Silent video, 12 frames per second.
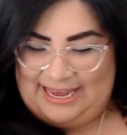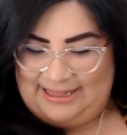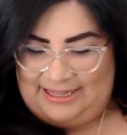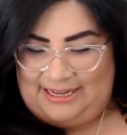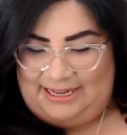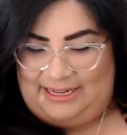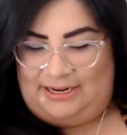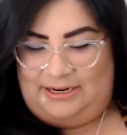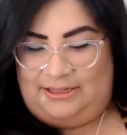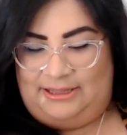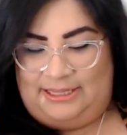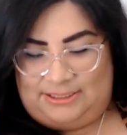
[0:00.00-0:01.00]
And
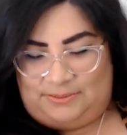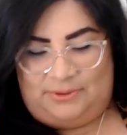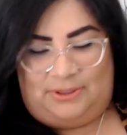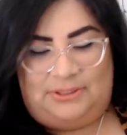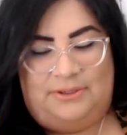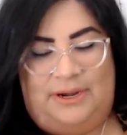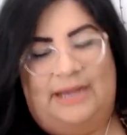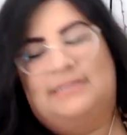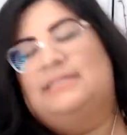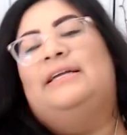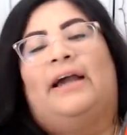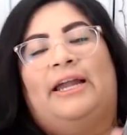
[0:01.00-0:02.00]
then this one also has
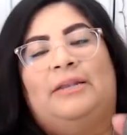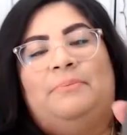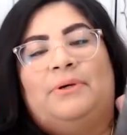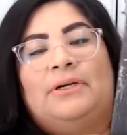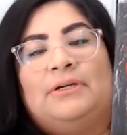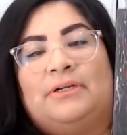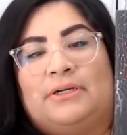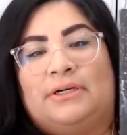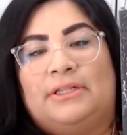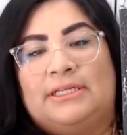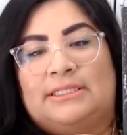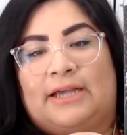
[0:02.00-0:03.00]
a guidebook.
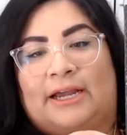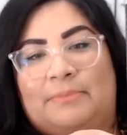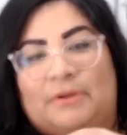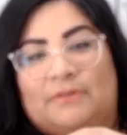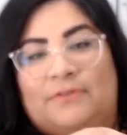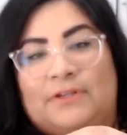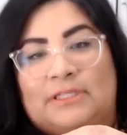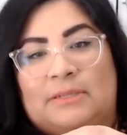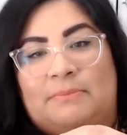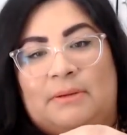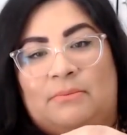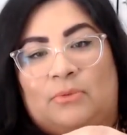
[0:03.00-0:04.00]
This guidebook feels a
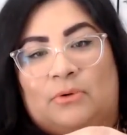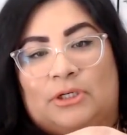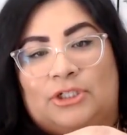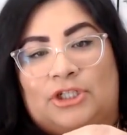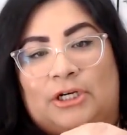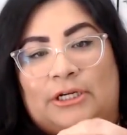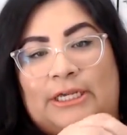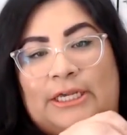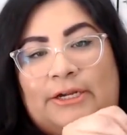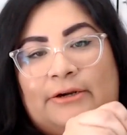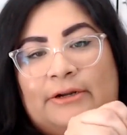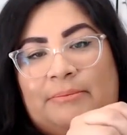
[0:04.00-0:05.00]
bit more
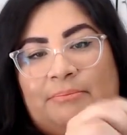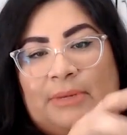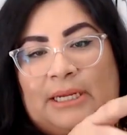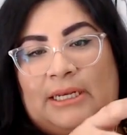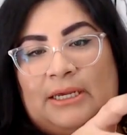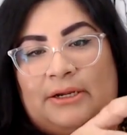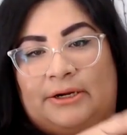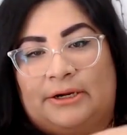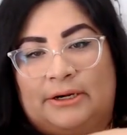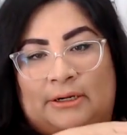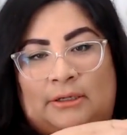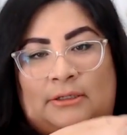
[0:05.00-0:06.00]
chunkier and meatier.